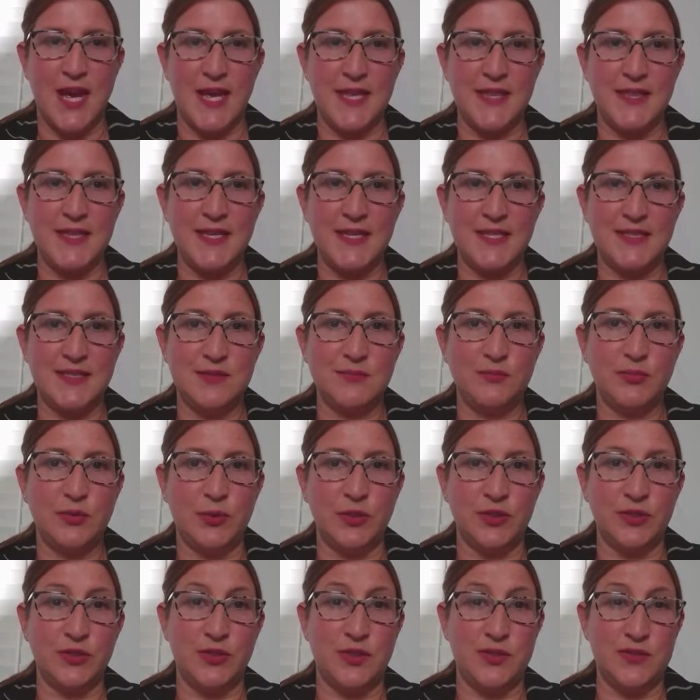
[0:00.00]
I think it's
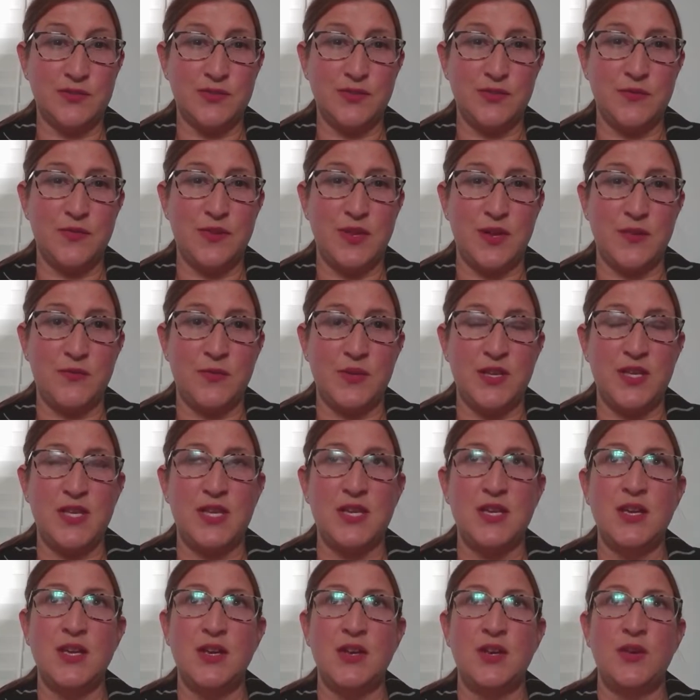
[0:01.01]
important also that
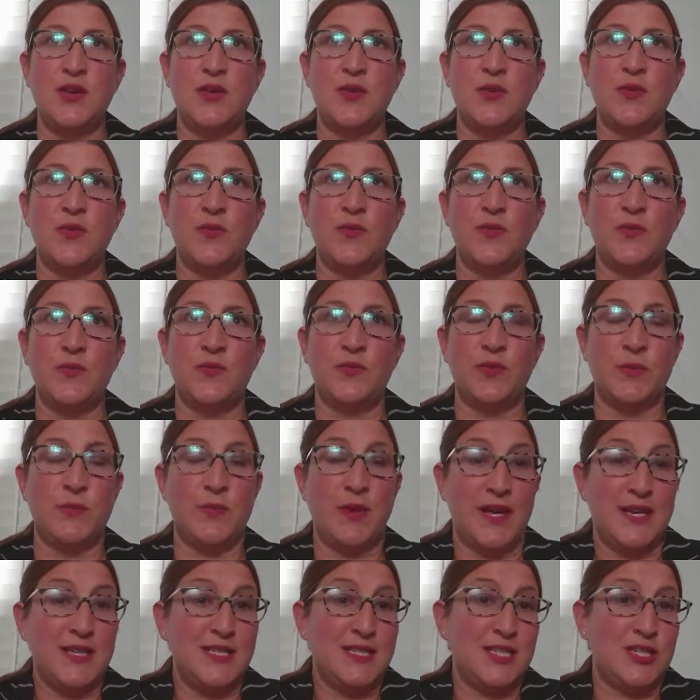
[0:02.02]
we
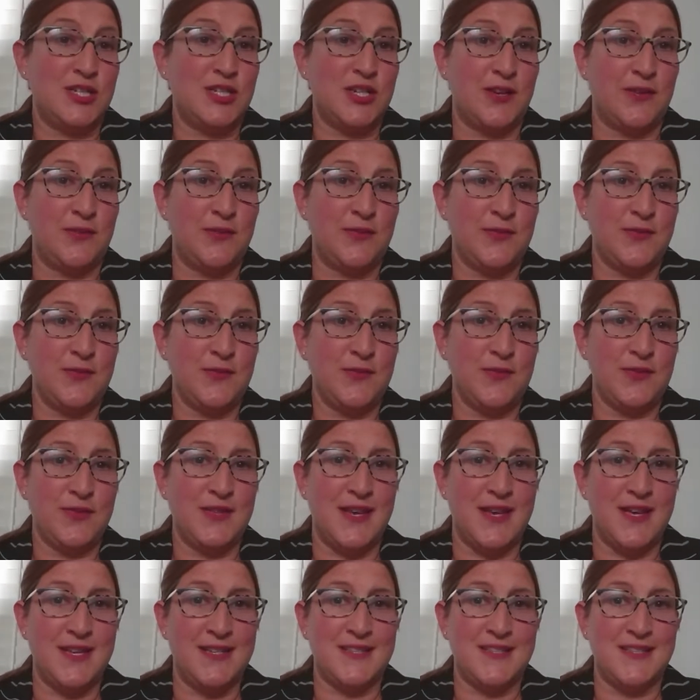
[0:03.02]
remind each other
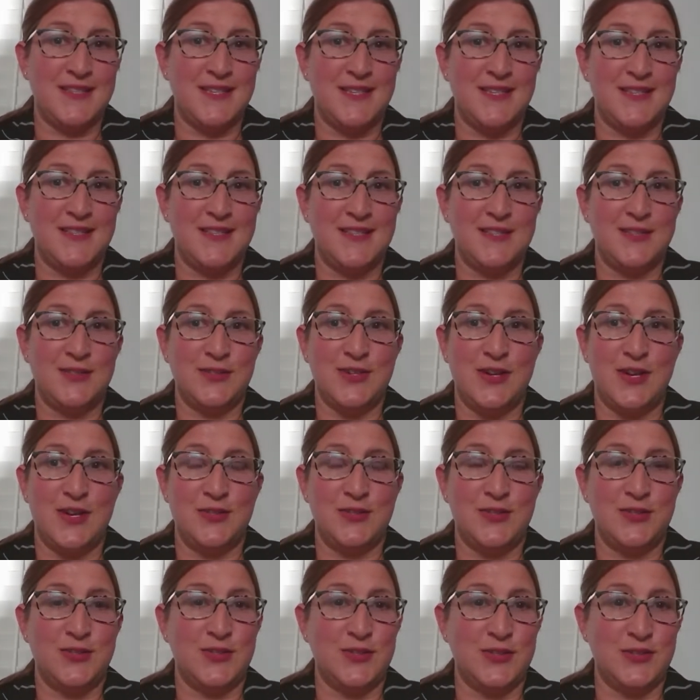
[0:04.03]
that these are
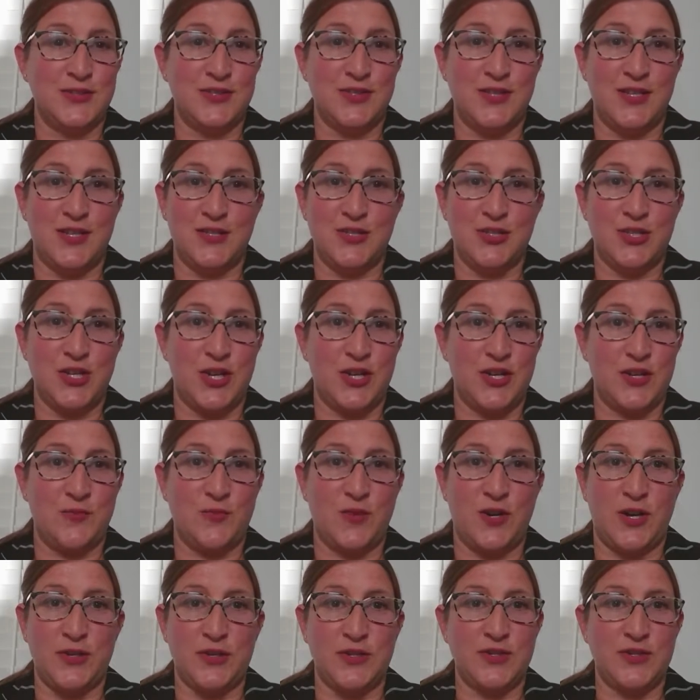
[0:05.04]
uncertain, uncharted
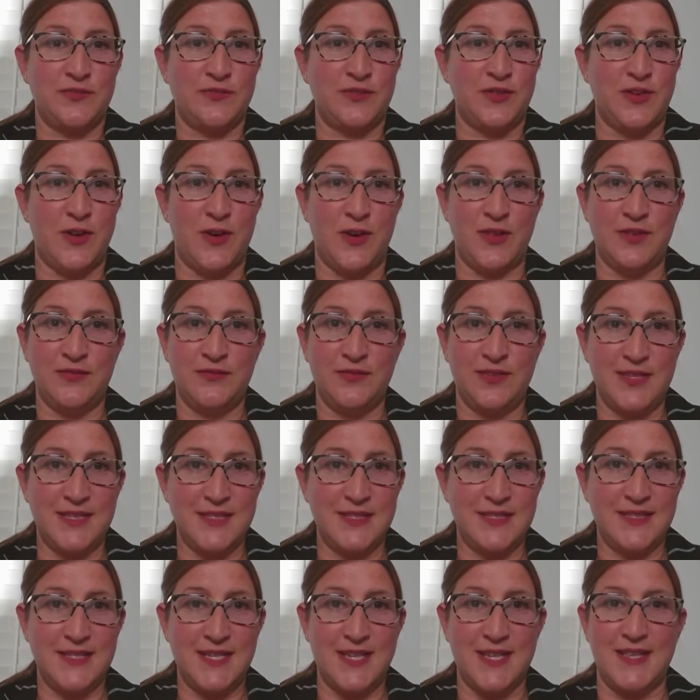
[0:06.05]
waters for all of
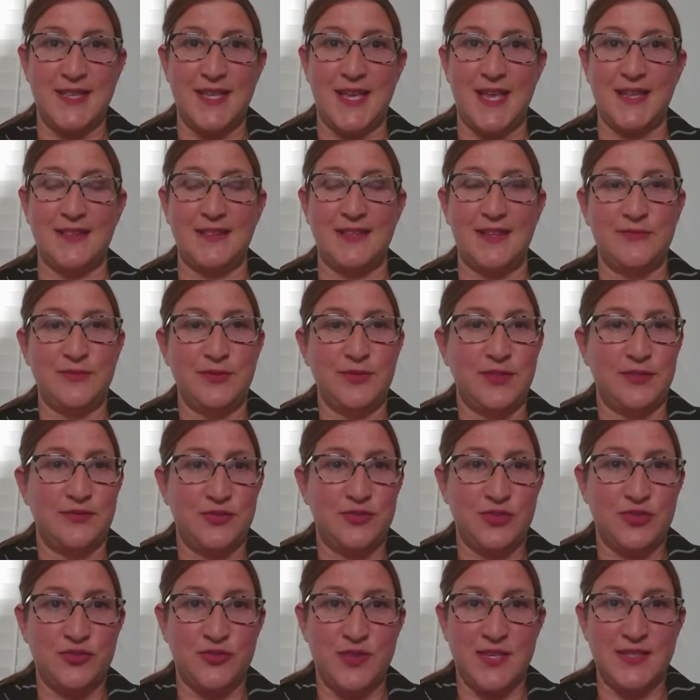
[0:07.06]
us, and that level
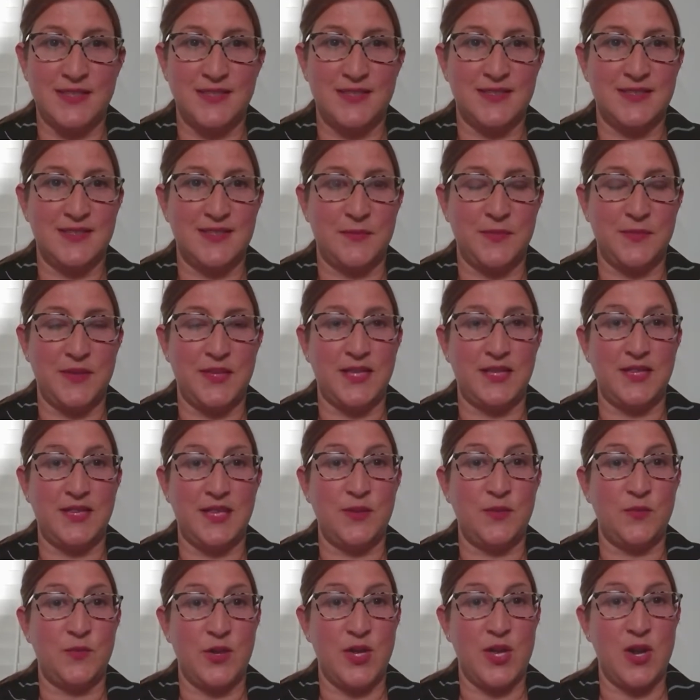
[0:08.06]
of stress is something
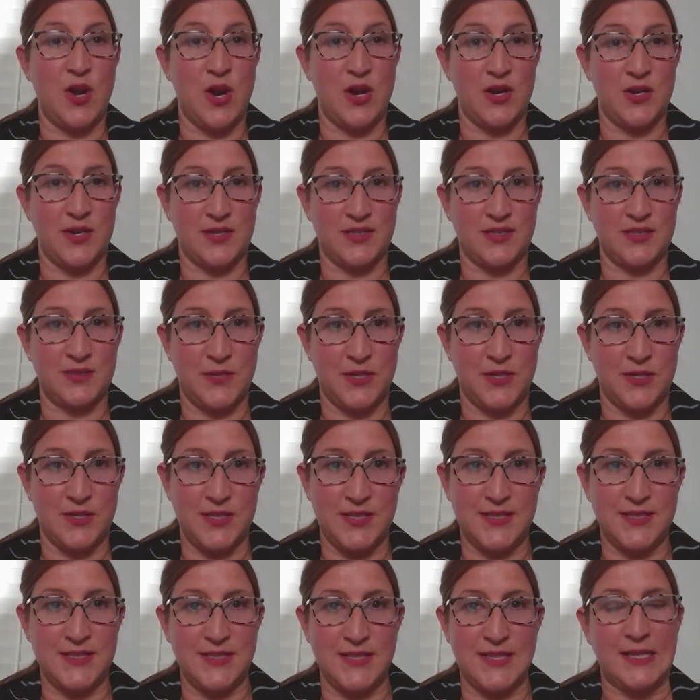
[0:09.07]
that we are
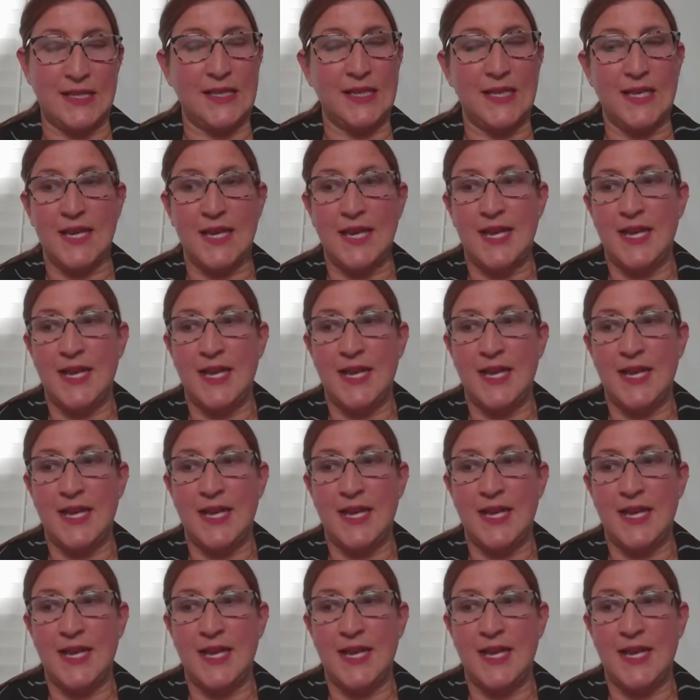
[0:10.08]
experiencing.